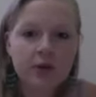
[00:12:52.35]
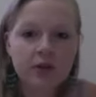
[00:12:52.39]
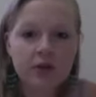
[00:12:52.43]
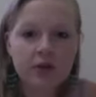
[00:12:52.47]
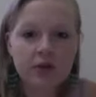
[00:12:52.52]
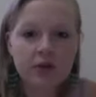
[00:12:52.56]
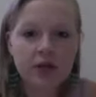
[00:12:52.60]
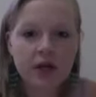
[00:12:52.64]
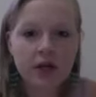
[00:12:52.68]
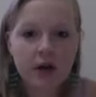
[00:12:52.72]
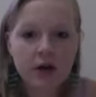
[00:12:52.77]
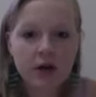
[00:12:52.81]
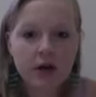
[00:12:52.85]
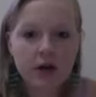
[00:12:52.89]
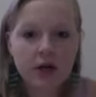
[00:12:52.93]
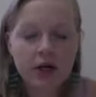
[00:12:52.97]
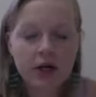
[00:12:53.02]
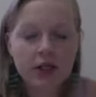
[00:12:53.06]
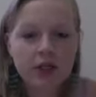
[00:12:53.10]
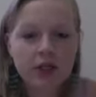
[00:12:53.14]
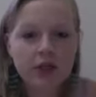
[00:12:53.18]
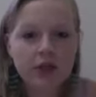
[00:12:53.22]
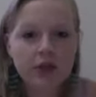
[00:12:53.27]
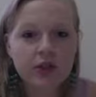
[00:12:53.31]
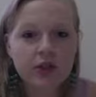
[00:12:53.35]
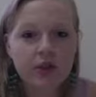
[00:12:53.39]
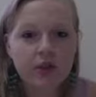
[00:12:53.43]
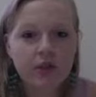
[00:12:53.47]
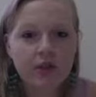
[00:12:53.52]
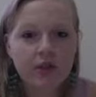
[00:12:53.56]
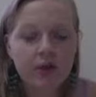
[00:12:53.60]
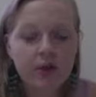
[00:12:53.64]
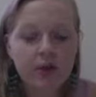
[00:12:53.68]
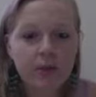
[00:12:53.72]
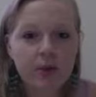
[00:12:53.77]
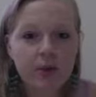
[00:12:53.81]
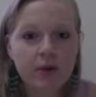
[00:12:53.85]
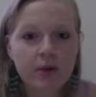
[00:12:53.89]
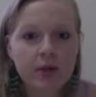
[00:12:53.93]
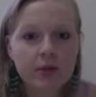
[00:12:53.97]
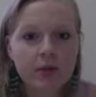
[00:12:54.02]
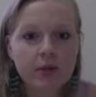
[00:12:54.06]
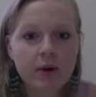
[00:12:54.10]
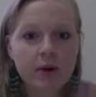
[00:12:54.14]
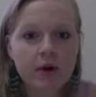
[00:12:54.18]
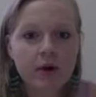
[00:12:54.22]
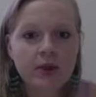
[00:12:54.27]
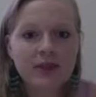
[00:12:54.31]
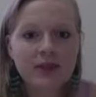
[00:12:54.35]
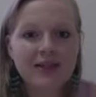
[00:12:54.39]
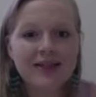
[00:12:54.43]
so the younger grades are using the footprints books,